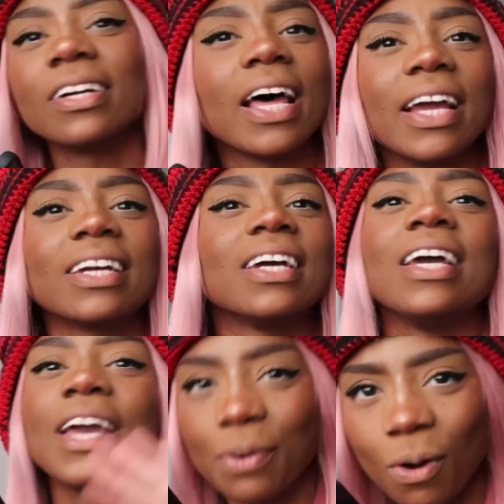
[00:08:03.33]
Like,
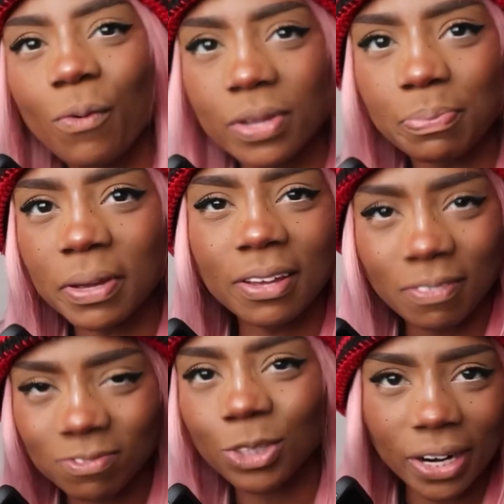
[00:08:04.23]
it'll always be
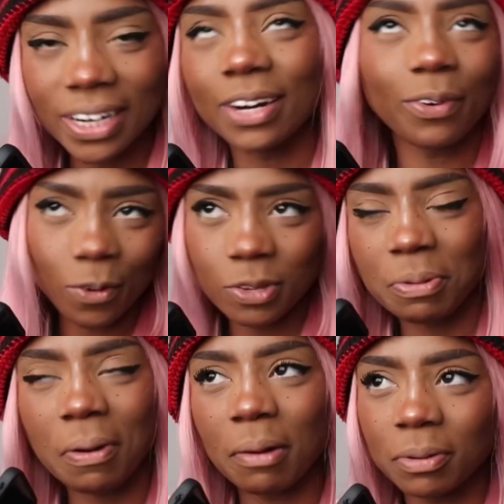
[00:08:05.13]
trending, it'll always
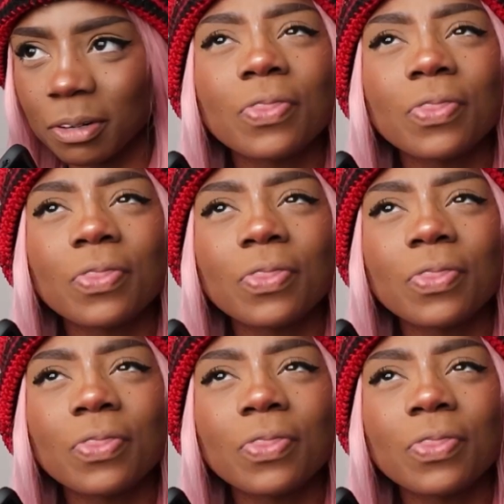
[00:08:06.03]
be popular.